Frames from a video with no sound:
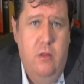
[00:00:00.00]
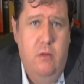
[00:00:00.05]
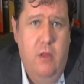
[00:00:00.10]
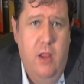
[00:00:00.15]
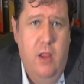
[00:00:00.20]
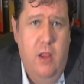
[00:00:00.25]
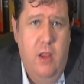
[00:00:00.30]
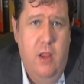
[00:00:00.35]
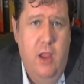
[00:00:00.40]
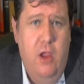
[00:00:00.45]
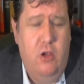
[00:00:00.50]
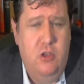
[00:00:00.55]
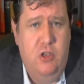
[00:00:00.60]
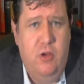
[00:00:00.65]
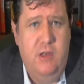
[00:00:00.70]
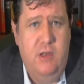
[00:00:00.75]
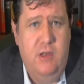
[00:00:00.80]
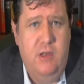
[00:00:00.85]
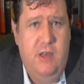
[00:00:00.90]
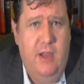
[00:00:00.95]
He also
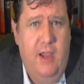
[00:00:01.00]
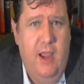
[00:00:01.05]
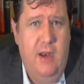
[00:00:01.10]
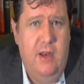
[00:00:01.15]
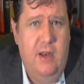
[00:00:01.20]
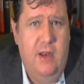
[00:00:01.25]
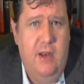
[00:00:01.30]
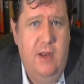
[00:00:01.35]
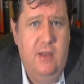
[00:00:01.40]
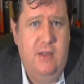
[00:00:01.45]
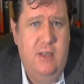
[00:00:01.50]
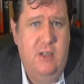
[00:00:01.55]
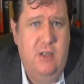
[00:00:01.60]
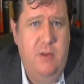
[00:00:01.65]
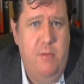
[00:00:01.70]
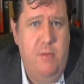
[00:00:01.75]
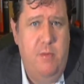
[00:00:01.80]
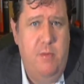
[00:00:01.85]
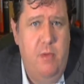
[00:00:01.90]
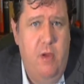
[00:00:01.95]
instigated a
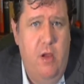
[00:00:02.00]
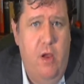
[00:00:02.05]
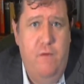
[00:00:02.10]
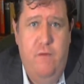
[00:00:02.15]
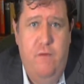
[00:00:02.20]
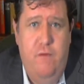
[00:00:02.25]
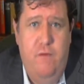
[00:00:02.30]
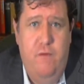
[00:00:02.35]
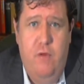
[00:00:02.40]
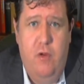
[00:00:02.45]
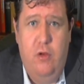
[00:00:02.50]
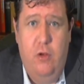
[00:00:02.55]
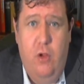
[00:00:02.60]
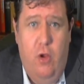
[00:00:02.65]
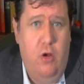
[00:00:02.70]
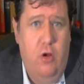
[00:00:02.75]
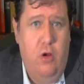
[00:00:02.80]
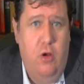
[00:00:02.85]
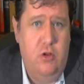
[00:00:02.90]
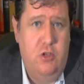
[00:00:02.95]
system of
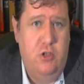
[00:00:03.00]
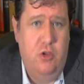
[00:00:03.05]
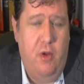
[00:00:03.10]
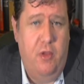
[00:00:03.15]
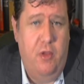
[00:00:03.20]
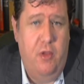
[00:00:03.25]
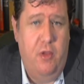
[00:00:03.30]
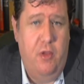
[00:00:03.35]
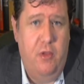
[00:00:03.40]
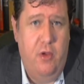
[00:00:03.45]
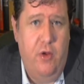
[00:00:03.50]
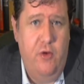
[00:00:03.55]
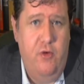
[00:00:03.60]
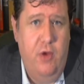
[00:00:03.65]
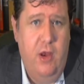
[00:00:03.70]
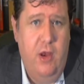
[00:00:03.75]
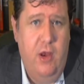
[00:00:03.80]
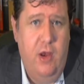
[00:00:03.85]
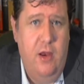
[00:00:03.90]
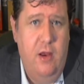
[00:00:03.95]
lords throughout the country.